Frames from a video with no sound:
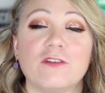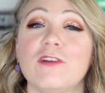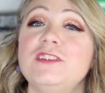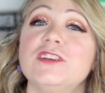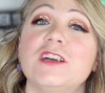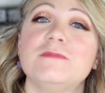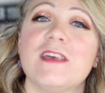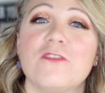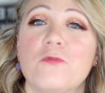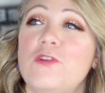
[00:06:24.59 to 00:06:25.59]
Gretchen comes
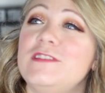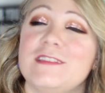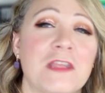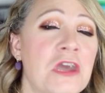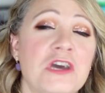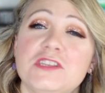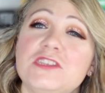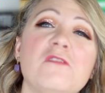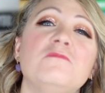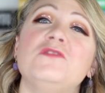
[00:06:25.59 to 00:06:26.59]
out of the woods and
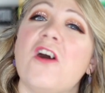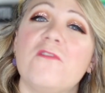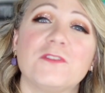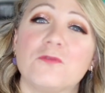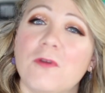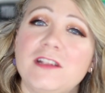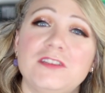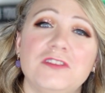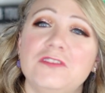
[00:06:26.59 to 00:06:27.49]
something's off with Gretchen,